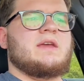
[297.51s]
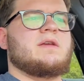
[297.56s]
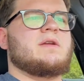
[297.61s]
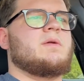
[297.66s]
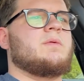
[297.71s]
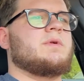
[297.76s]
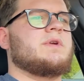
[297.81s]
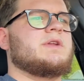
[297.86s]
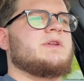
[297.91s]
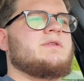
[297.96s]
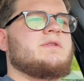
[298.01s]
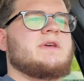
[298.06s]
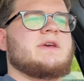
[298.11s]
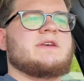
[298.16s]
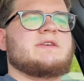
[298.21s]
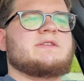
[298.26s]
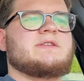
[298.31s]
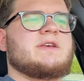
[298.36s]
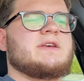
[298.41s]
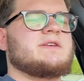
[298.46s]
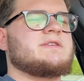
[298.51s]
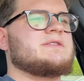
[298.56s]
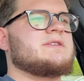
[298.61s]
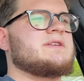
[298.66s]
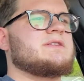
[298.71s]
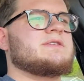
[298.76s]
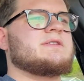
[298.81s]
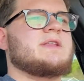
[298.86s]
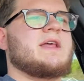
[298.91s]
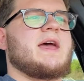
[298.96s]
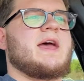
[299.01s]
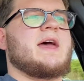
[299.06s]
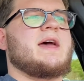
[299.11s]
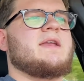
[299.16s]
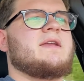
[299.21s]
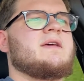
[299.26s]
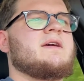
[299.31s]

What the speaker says: you don't want to do this, and that.